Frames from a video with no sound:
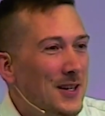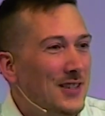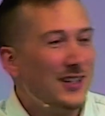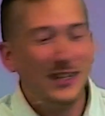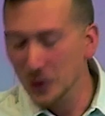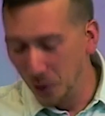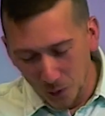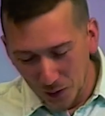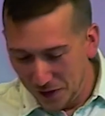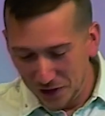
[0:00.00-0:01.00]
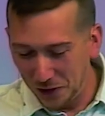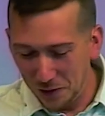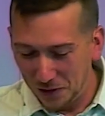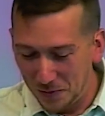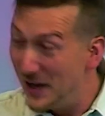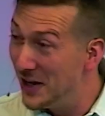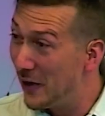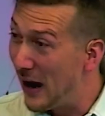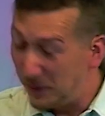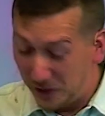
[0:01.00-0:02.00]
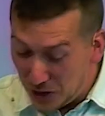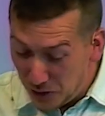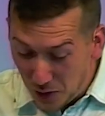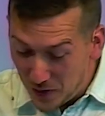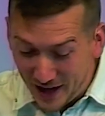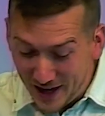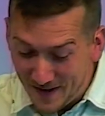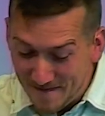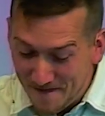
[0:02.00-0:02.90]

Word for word: Delete all of the social media apps that you don't need.